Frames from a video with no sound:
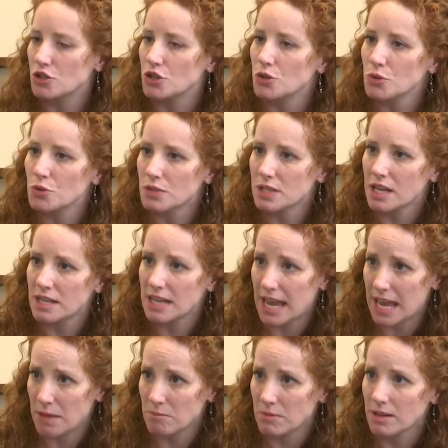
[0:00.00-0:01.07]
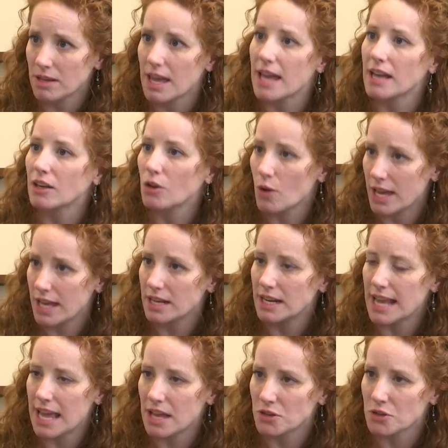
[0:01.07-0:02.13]
choose a name and go ahead
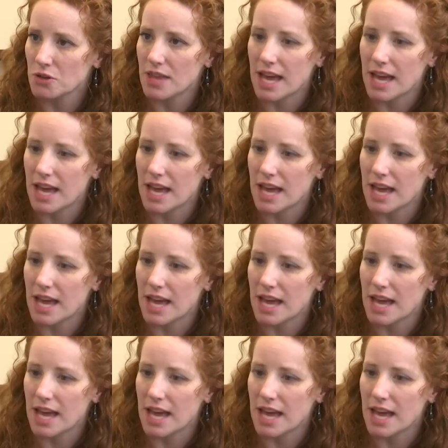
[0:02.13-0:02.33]
and enter